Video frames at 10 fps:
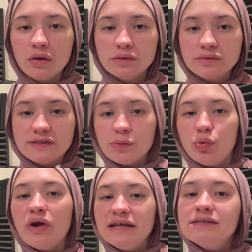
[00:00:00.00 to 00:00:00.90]

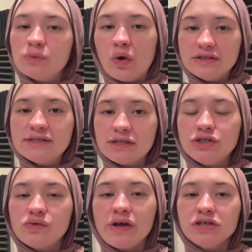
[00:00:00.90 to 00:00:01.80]
suppress one
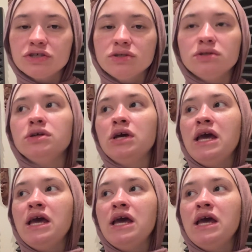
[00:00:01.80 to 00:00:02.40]
situation